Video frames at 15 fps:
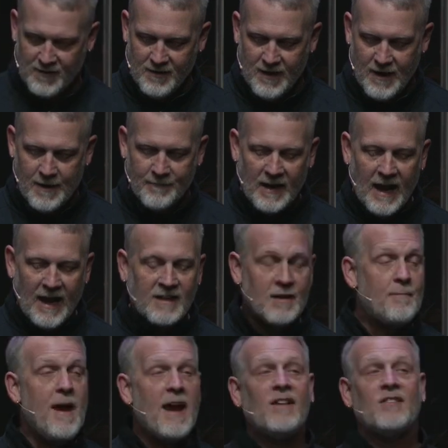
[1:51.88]
Um, they like to
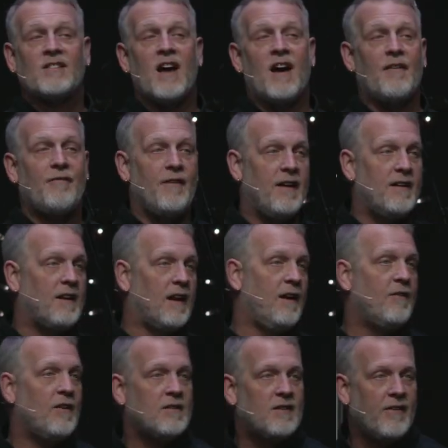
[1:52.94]
bake stuff and
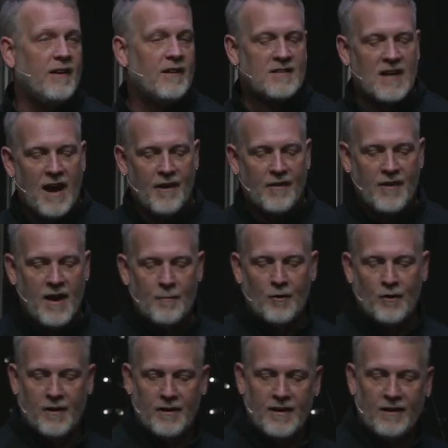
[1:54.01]
deliver it to the entire
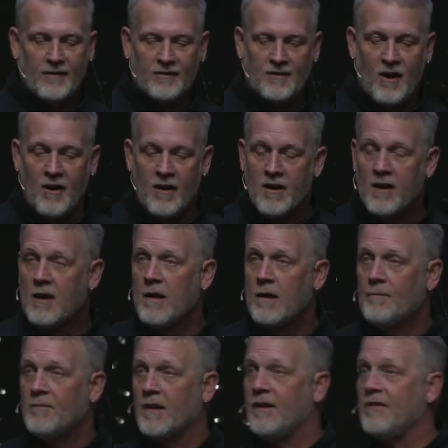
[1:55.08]
neighborhood. They start
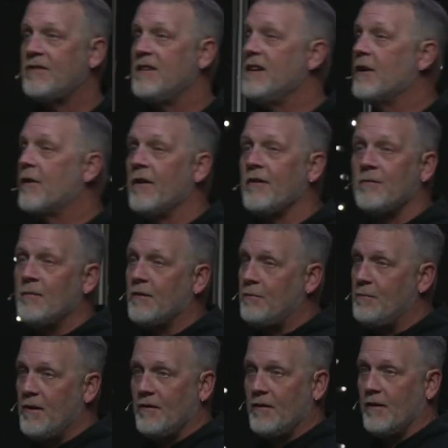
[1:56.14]
listening to Christmas
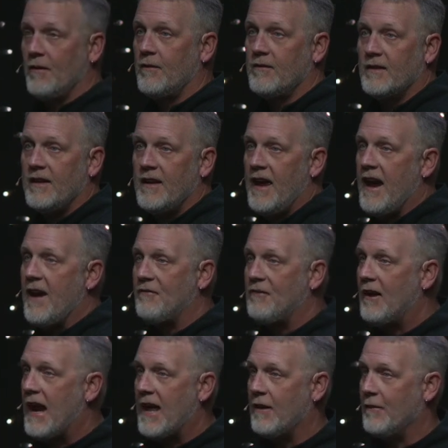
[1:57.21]
music the day after
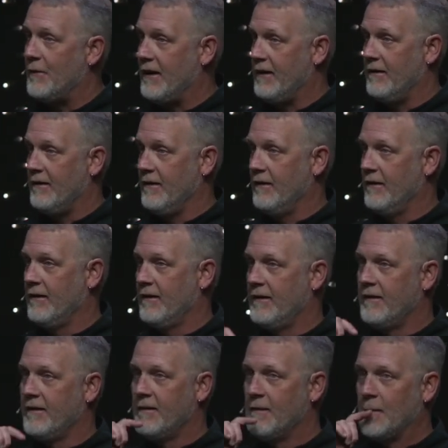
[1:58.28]
Halloween.
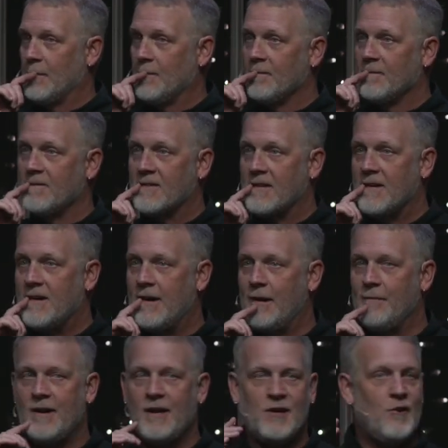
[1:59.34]

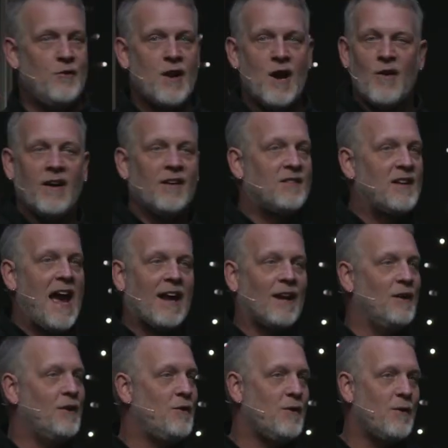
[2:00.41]
Um, and you know
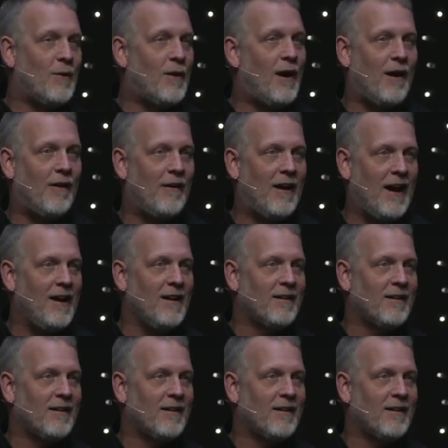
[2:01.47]
exactly who you are, right?